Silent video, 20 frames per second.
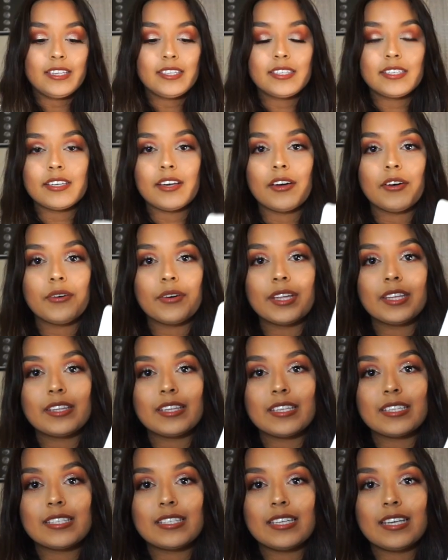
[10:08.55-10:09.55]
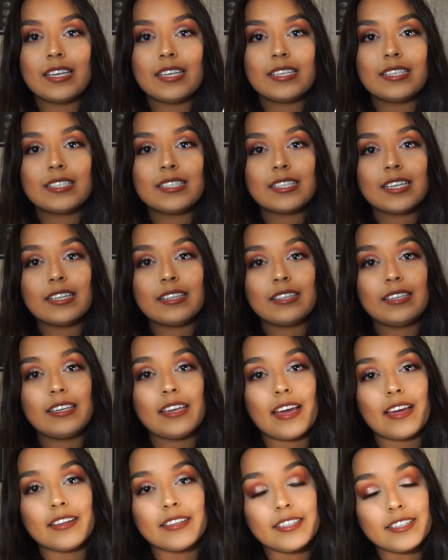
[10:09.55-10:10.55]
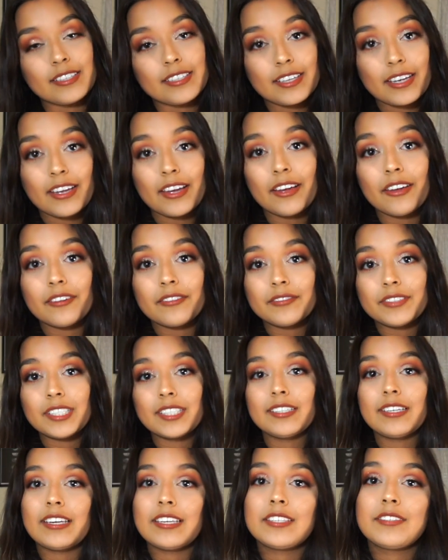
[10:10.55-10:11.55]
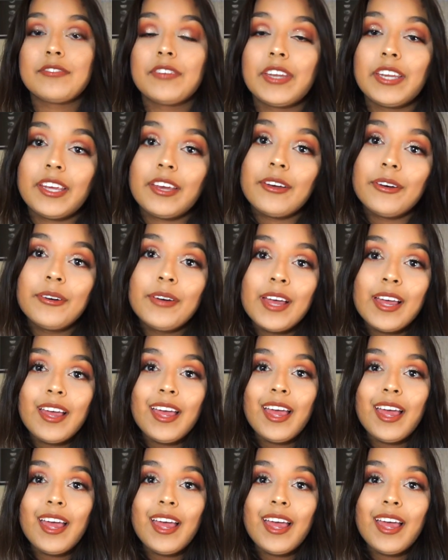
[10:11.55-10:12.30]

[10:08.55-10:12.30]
So this is the end of today's video.